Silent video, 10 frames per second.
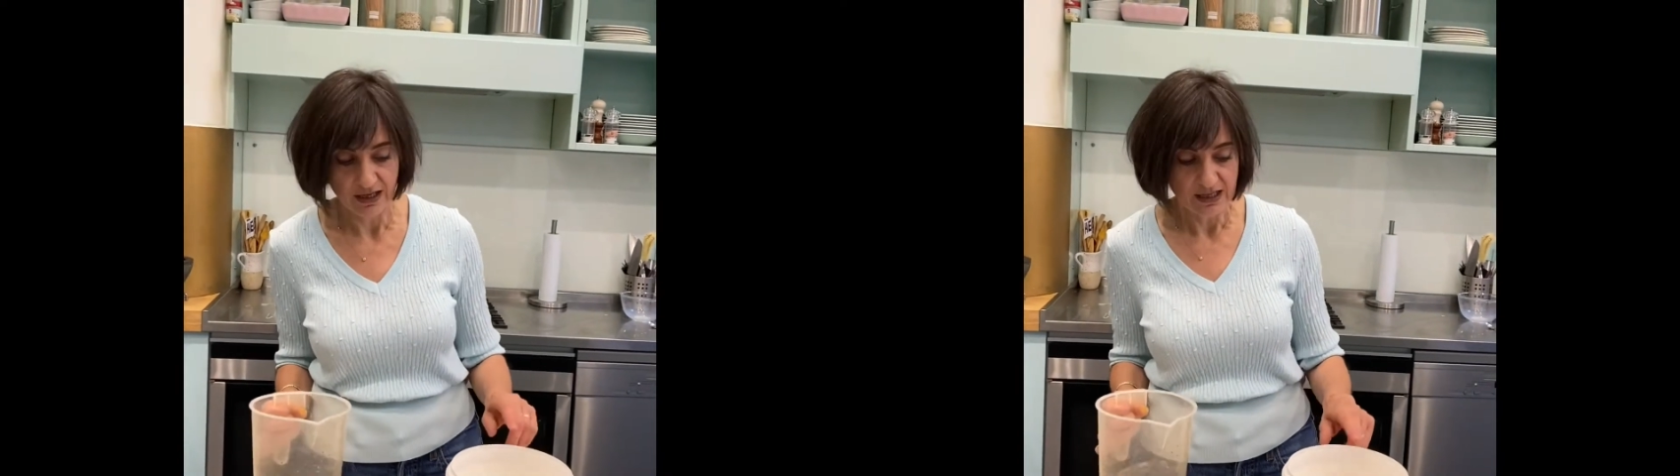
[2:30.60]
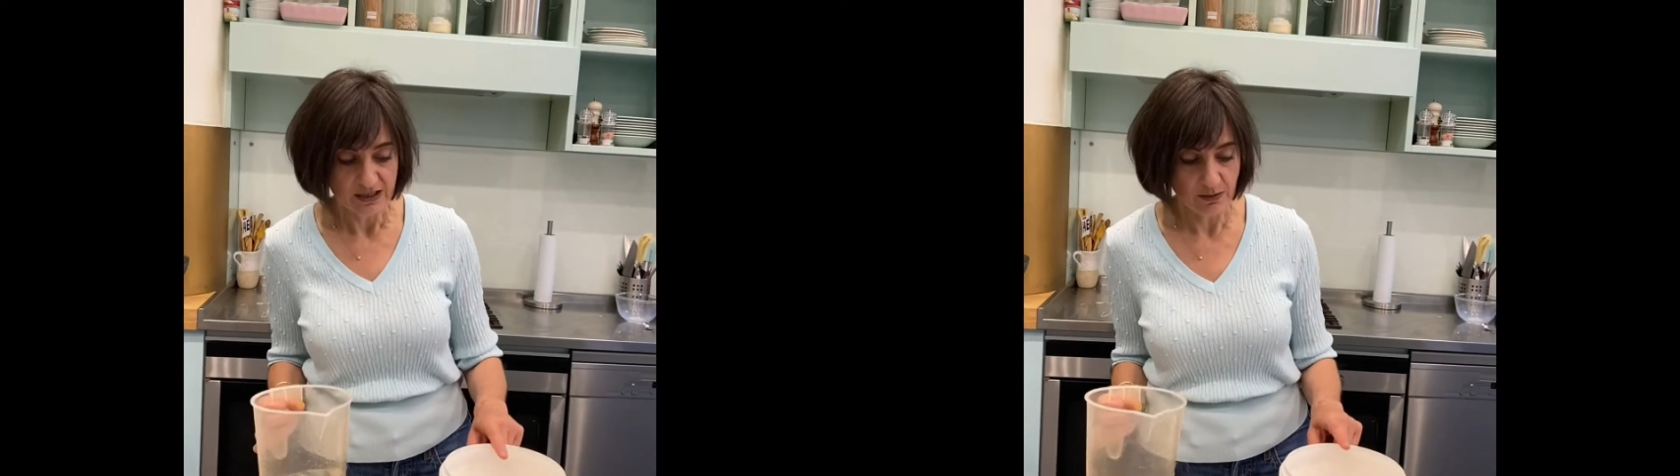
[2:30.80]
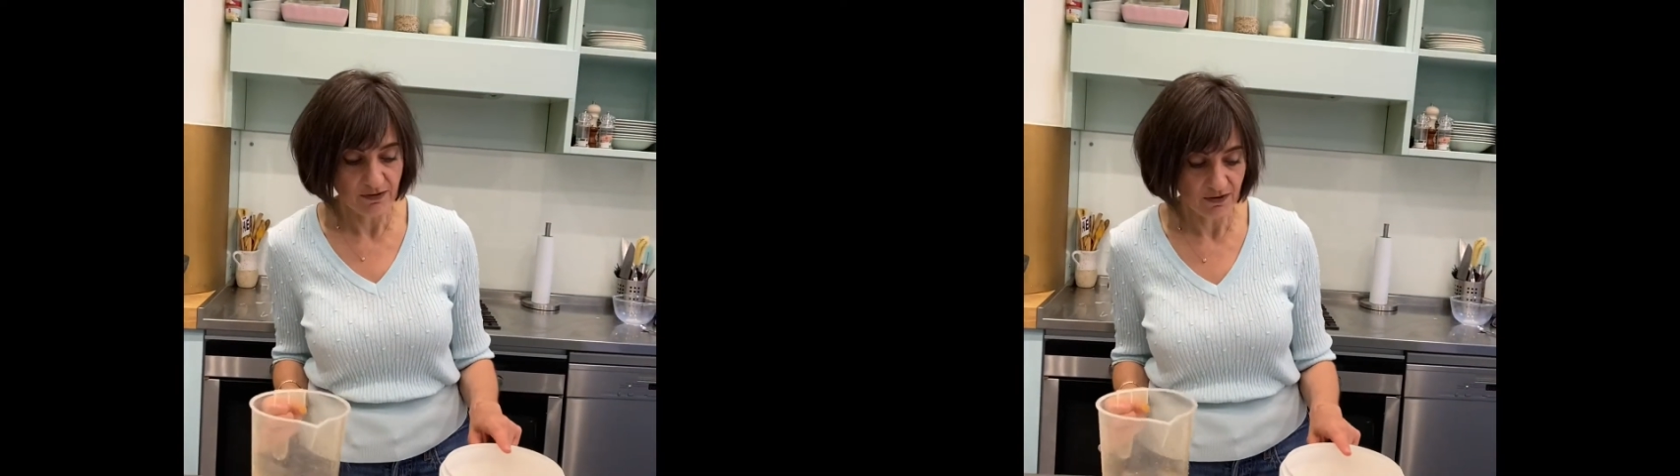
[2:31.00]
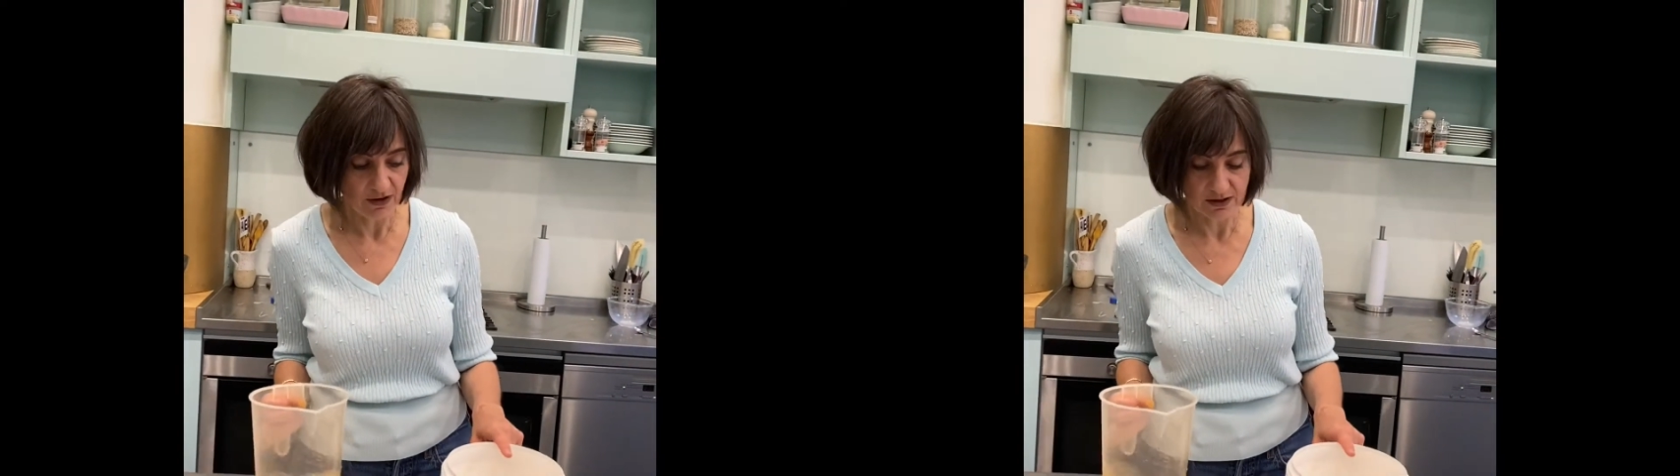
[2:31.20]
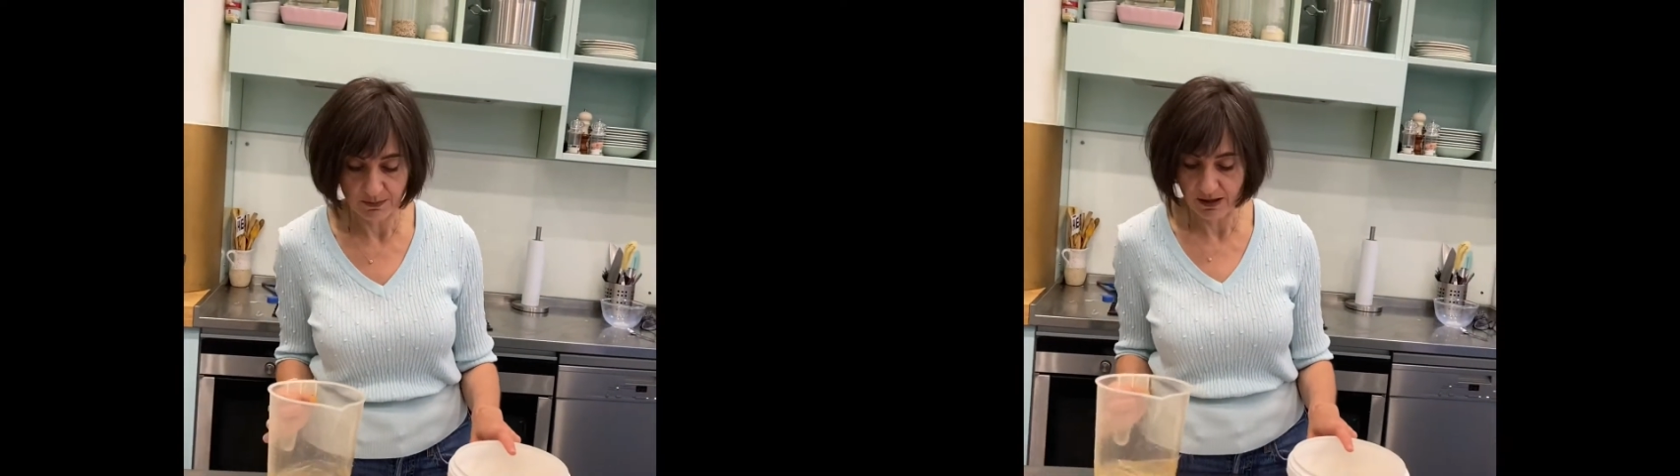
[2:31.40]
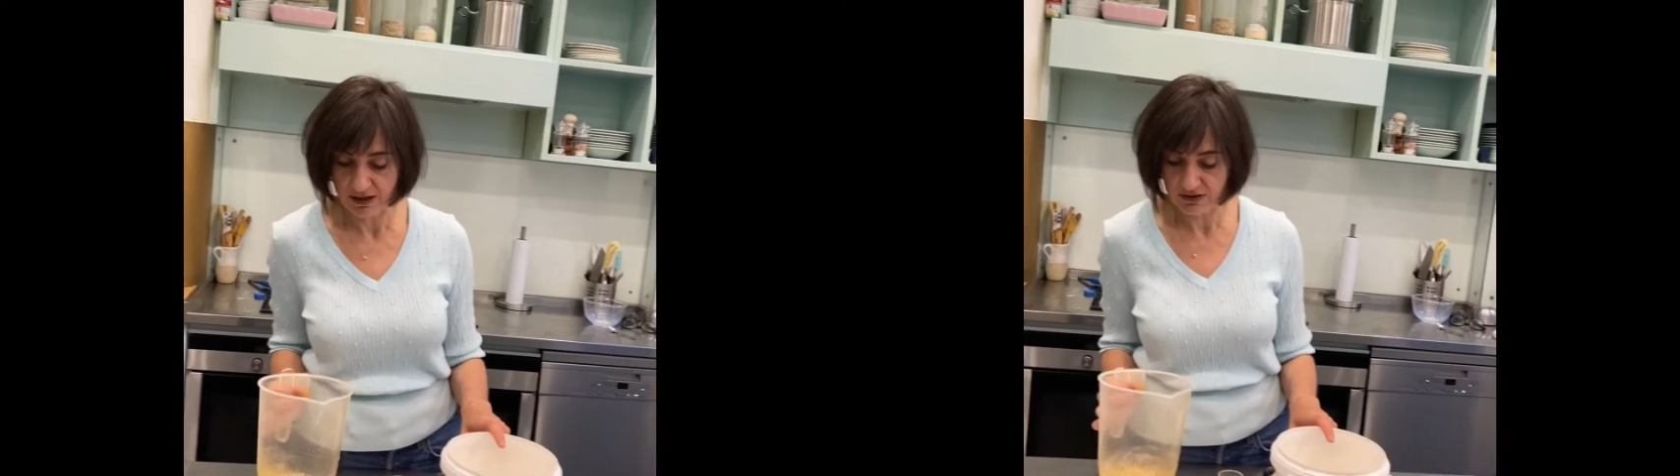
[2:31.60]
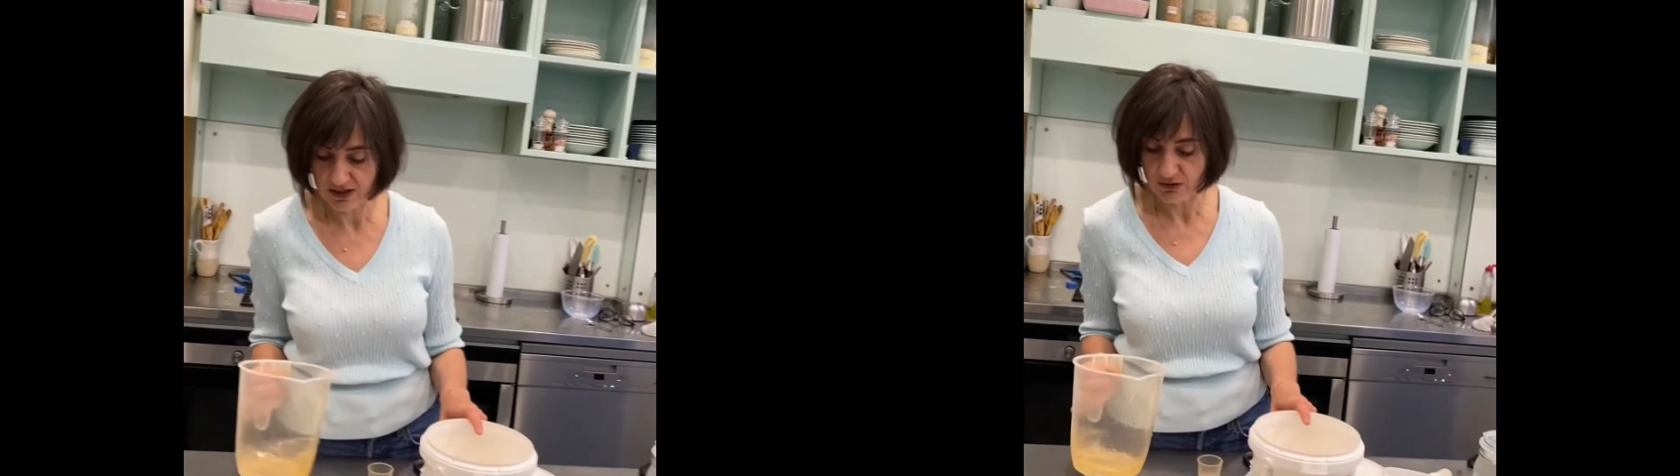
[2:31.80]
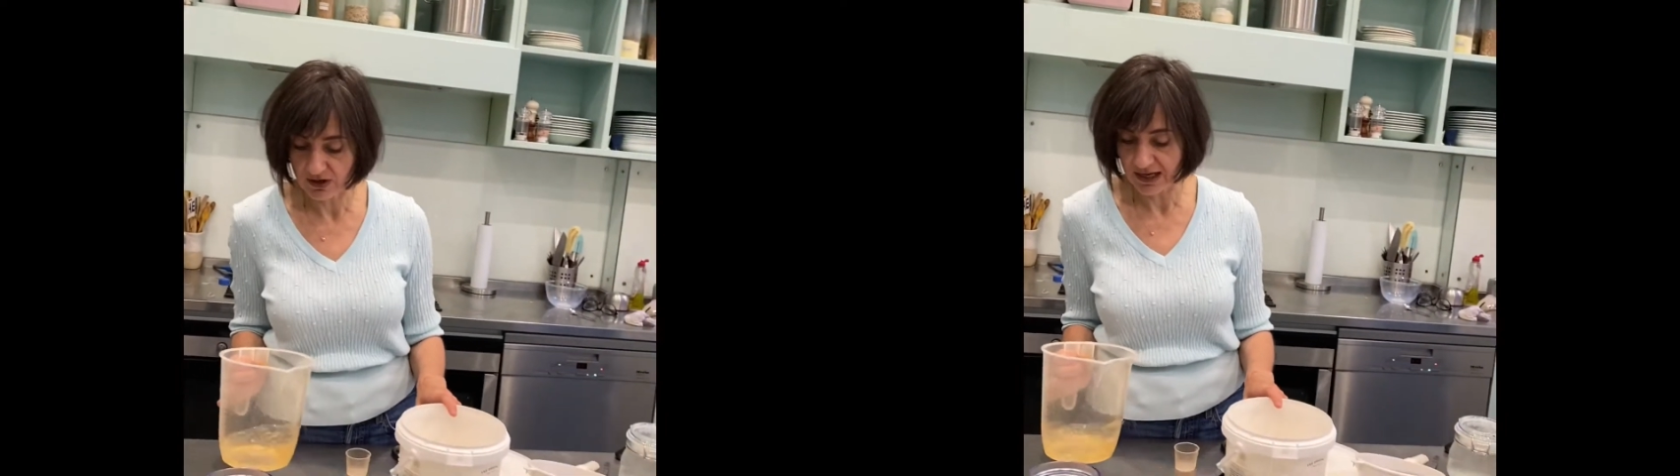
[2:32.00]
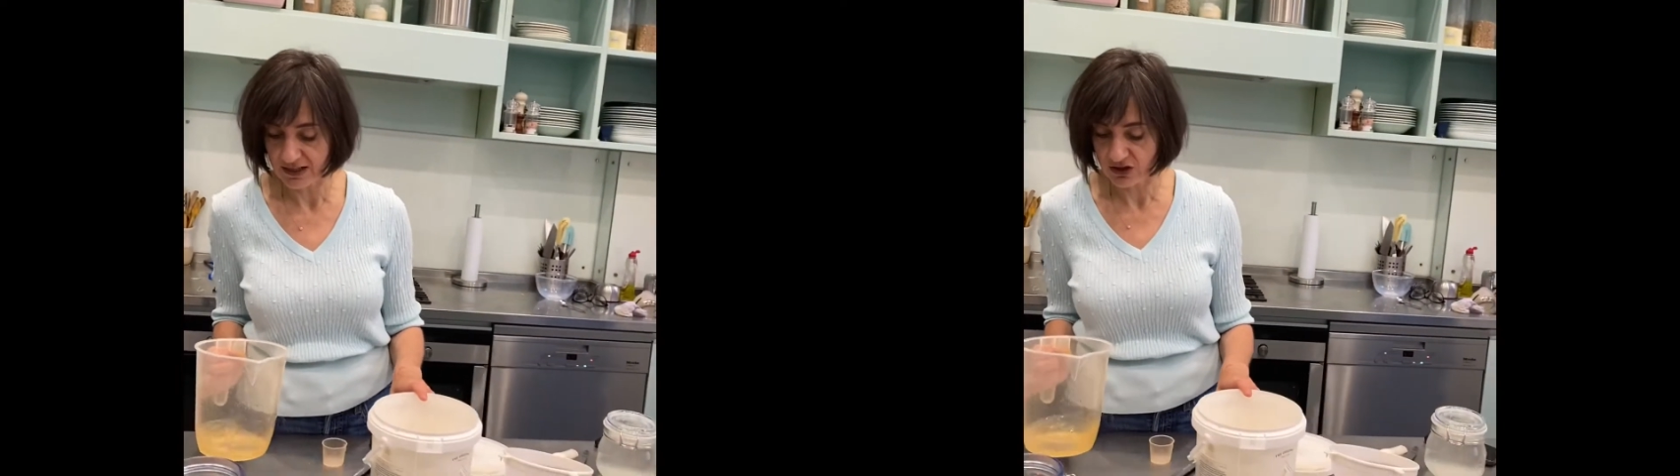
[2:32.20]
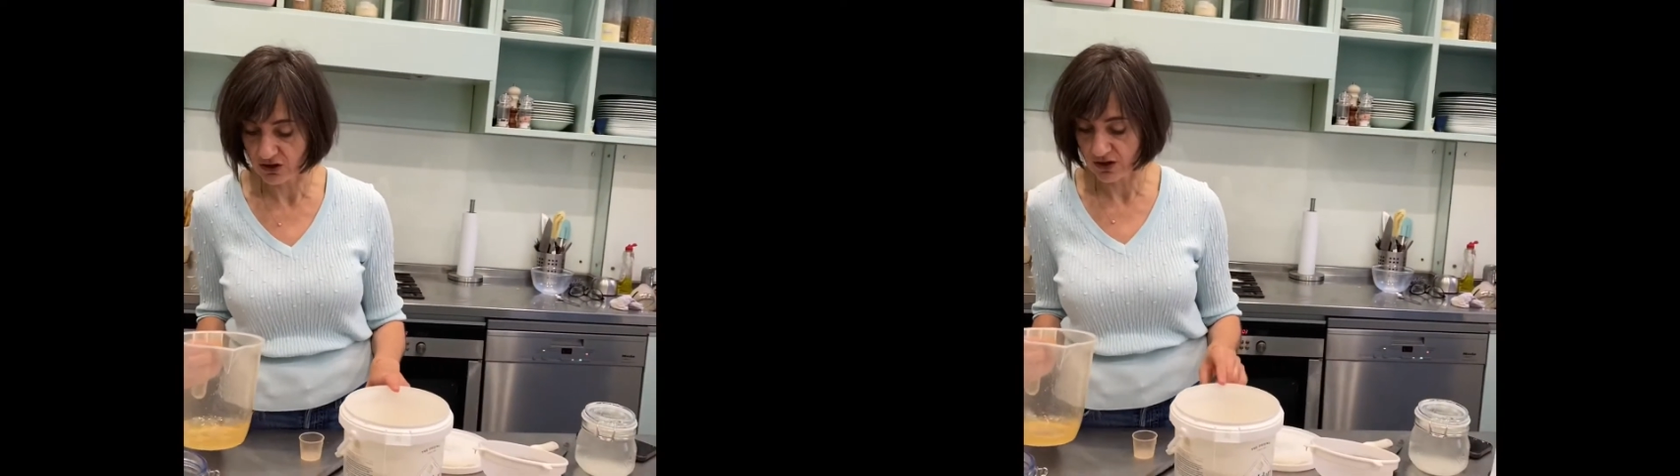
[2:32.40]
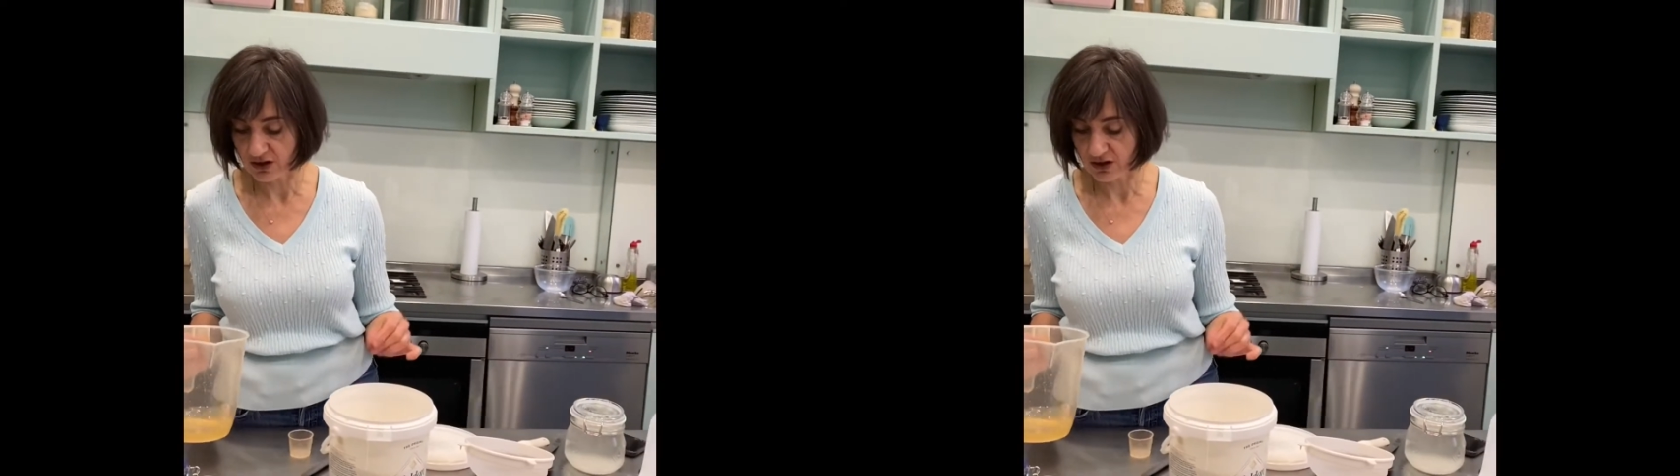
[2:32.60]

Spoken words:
So I find by using organic sugar,